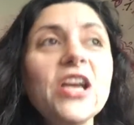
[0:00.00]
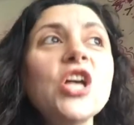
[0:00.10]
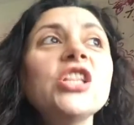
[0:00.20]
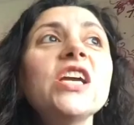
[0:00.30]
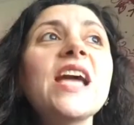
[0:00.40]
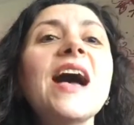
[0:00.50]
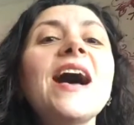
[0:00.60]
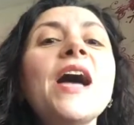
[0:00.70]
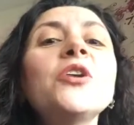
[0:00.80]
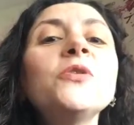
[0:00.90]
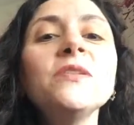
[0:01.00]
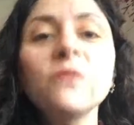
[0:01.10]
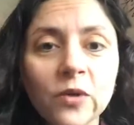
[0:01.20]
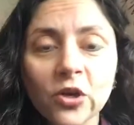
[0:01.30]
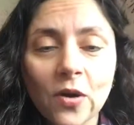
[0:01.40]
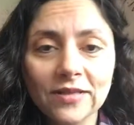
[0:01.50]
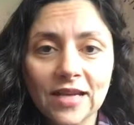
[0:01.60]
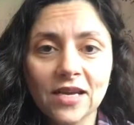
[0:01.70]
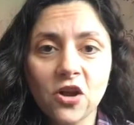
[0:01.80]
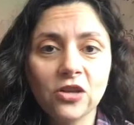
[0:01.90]
Like, I don't even want to go
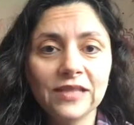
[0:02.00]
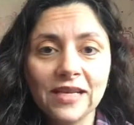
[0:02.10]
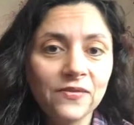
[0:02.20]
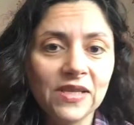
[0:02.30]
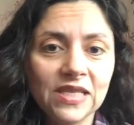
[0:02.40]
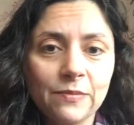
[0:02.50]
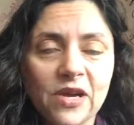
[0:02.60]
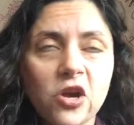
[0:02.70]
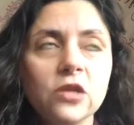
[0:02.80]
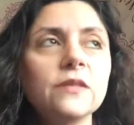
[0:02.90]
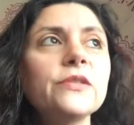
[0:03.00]
outside at all, not even to get to my car.